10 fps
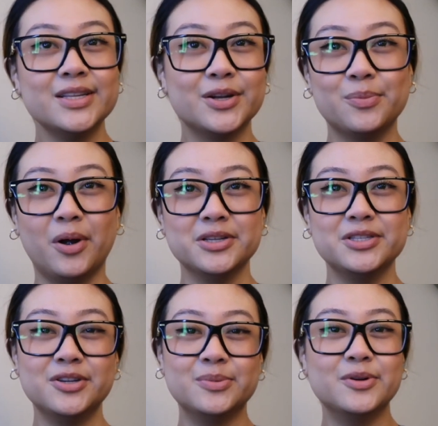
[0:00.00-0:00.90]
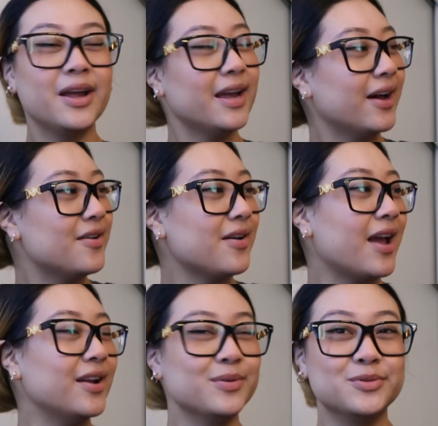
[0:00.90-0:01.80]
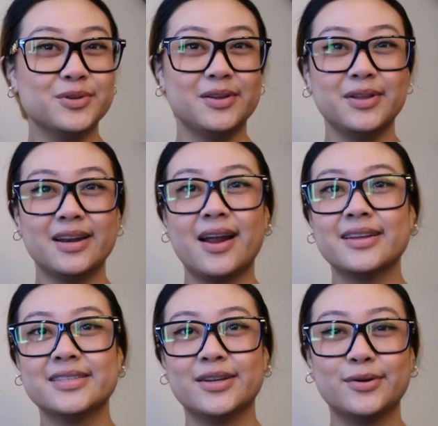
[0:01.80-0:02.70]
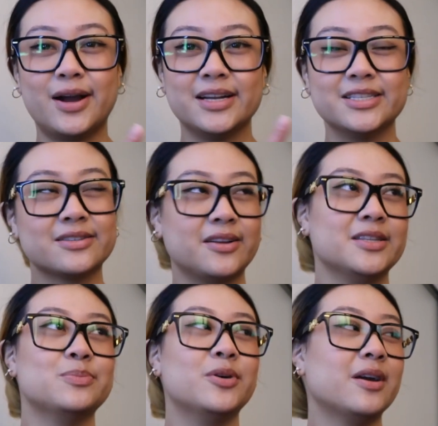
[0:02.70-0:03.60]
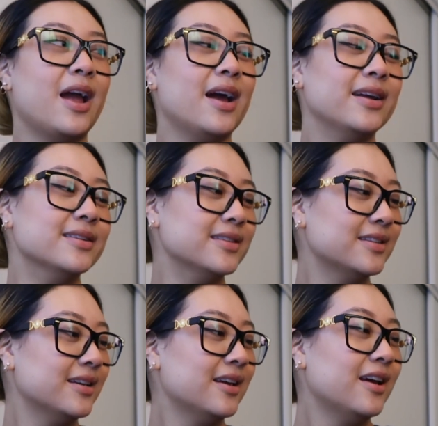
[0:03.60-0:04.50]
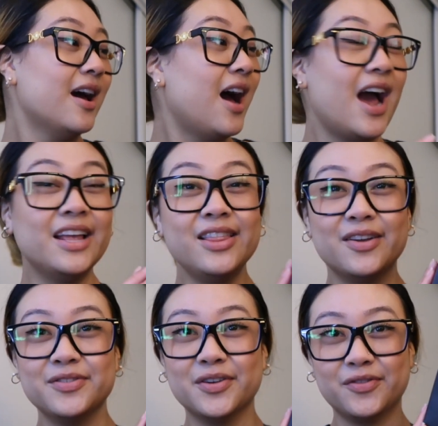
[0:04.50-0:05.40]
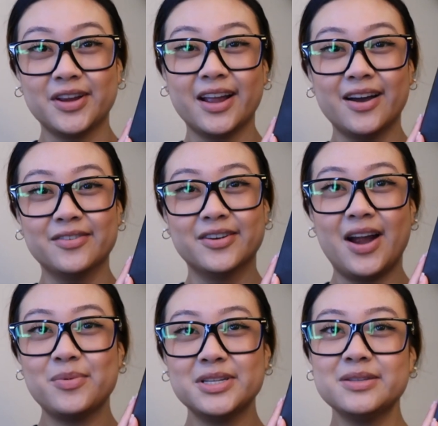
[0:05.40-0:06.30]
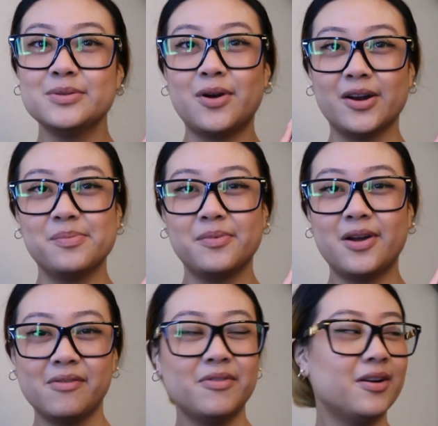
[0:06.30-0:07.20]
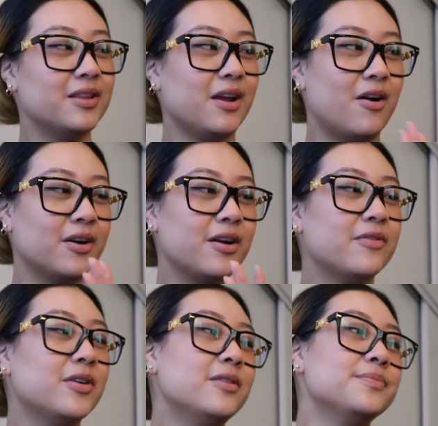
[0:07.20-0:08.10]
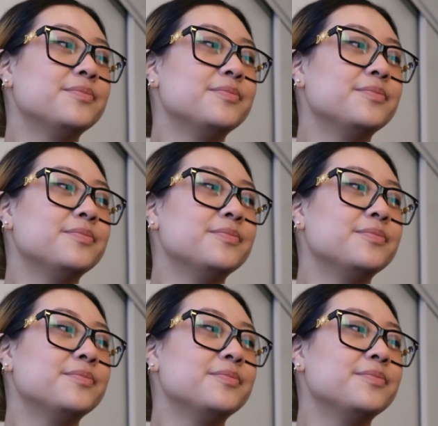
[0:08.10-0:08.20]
little Barnes & Noble hangout, and it was really, really nice. So I just got this book, and I love the freaking cover. I wish this was hardcover, like a hardcover.